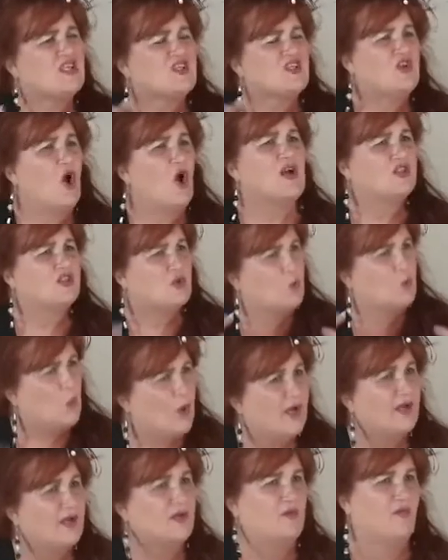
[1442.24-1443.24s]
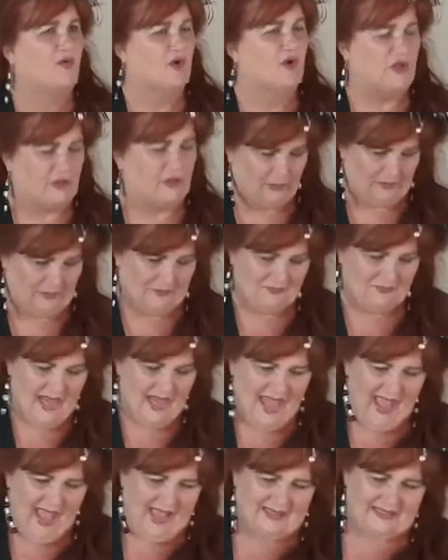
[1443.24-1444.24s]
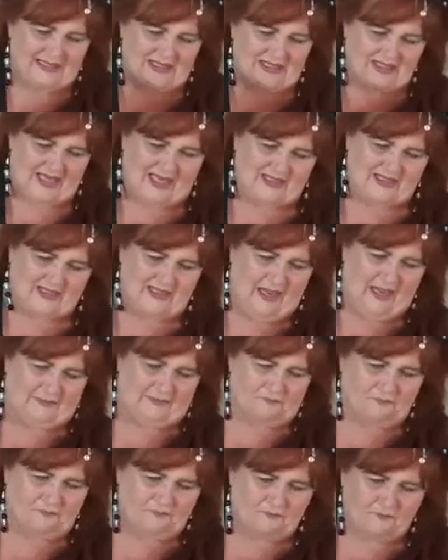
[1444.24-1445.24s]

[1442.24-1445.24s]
is God's word for you. And he says, yeah,